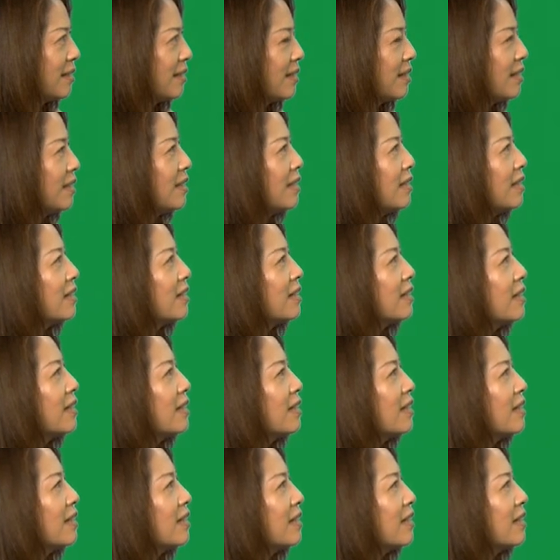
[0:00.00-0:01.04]

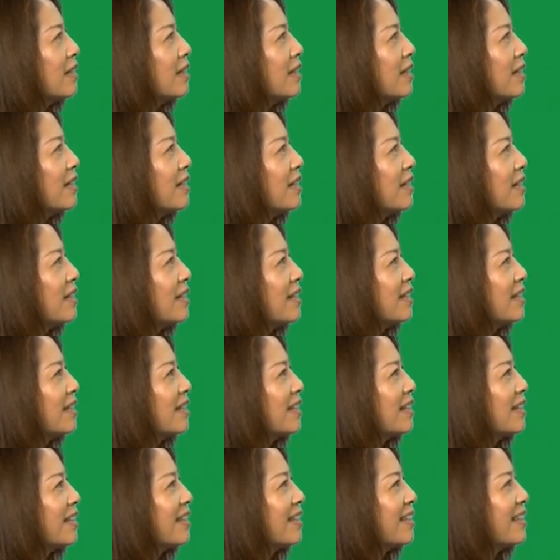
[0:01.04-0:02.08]

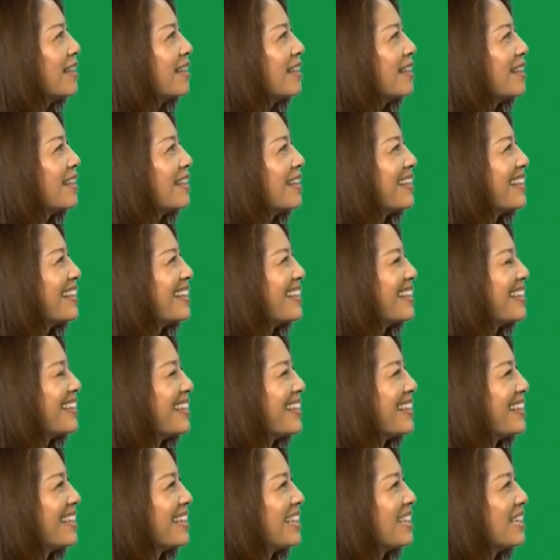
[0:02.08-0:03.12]

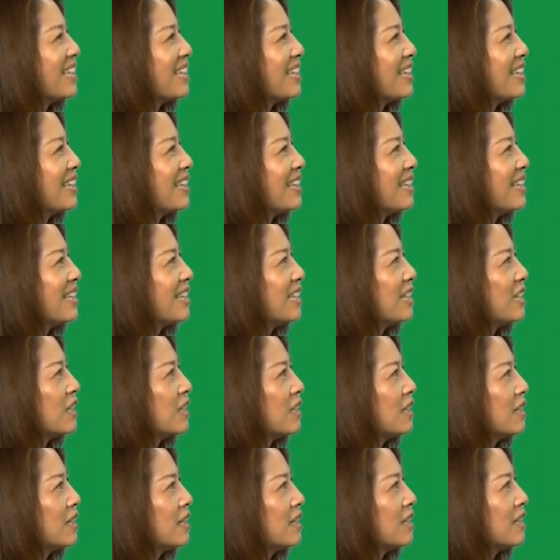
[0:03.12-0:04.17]

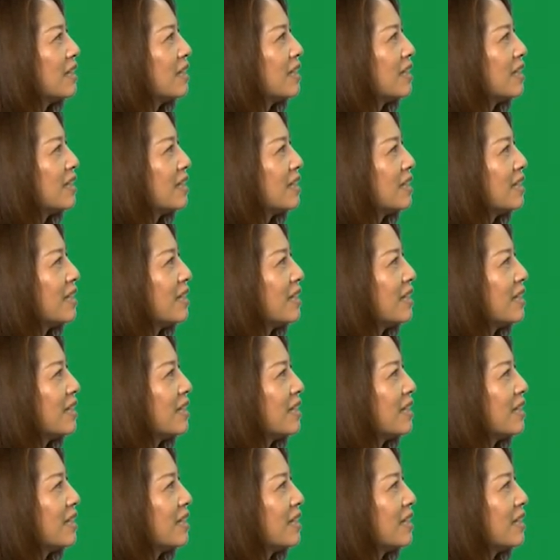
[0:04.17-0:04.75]
The person shown says nothing.